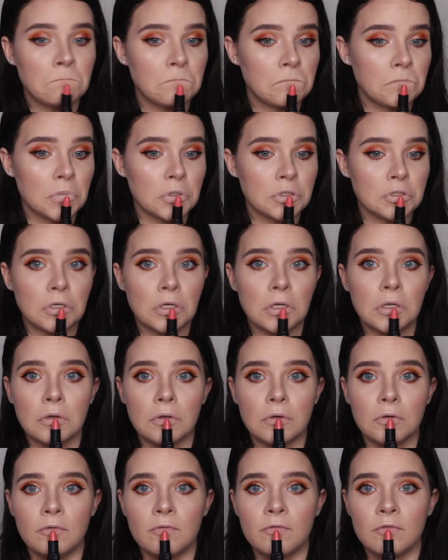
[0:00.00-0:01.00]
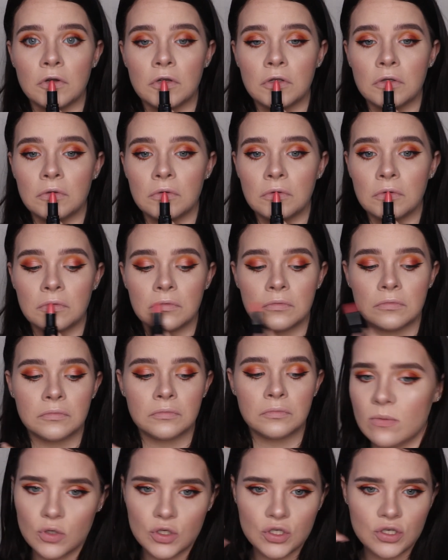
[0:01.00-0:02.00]
That's kind of overkill.
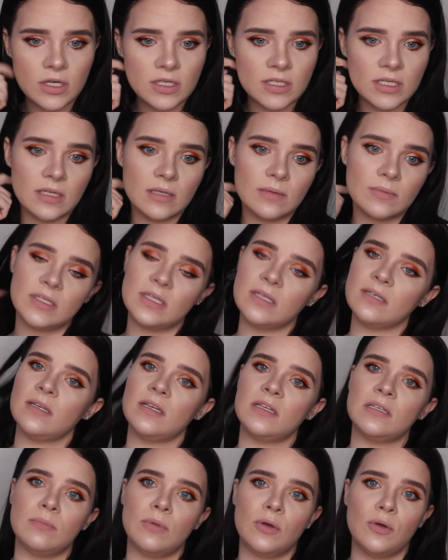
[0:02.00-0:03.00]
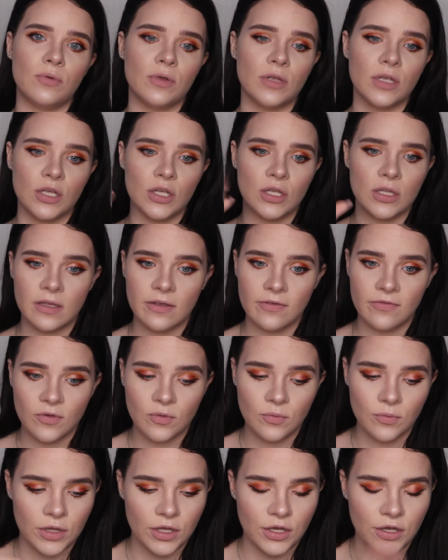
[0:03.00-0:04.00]
The moisturizing lipsticks, they smell really good. They feel
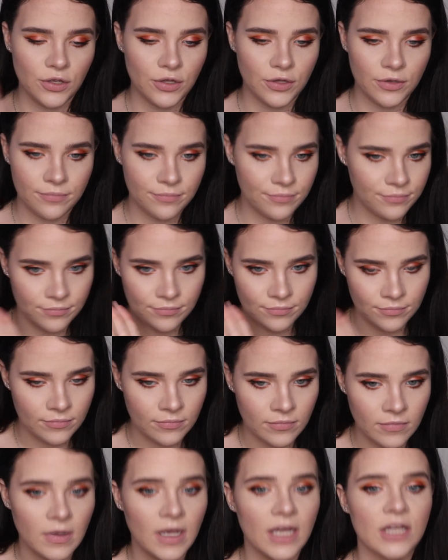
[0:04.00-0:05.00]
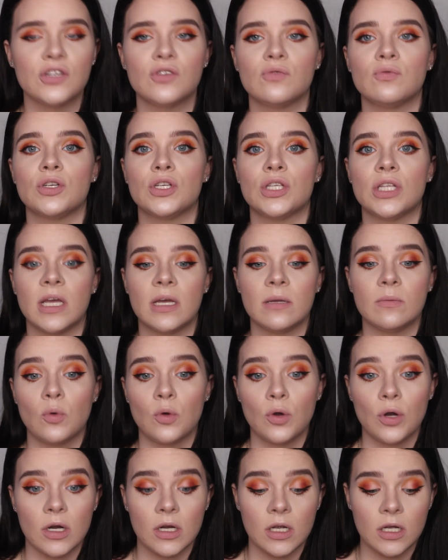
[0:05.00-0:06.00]
really good. I just wish they had
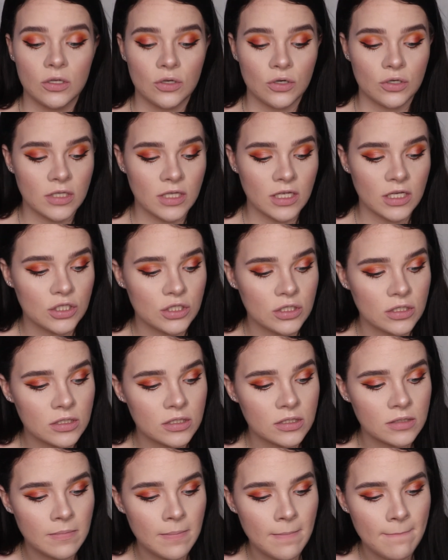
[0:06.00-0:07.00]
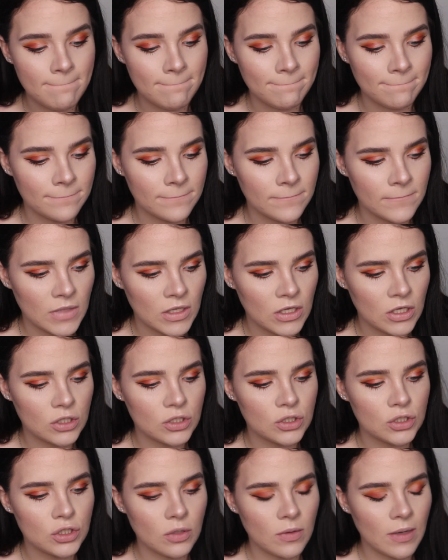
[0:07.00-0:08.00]
more color selections.
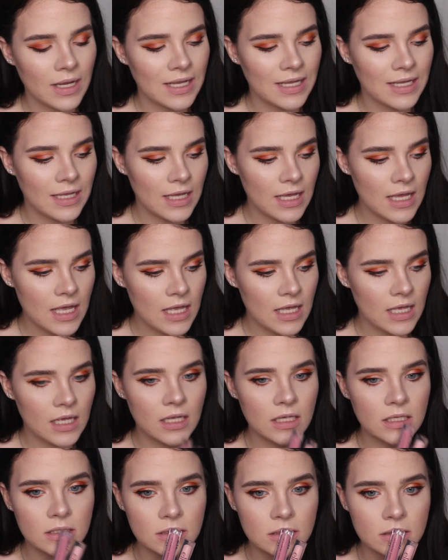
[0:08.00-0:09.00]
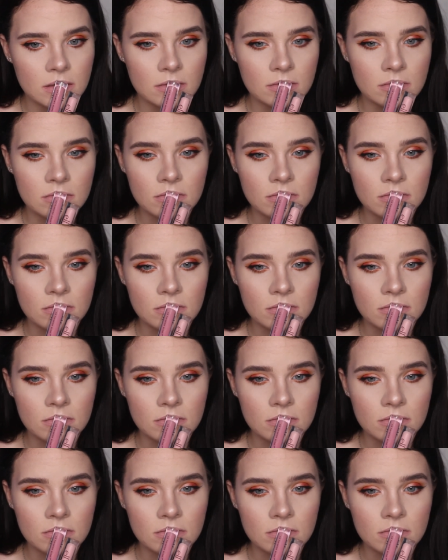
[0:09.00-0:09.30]
So I guess